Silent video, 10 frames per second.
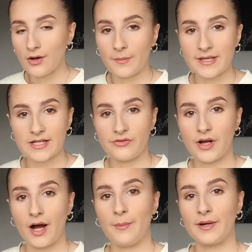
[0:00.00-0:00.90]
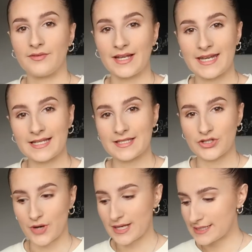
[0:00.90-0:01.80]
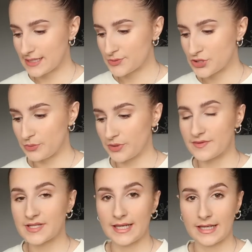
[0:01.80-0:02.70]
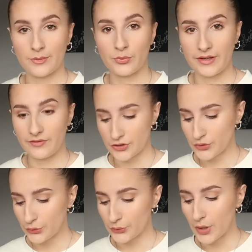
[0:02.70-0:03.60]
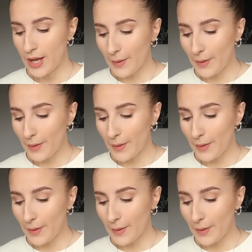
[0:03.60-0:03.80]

got myself a couple of like knitted dresses which you would have seen in a previous haul,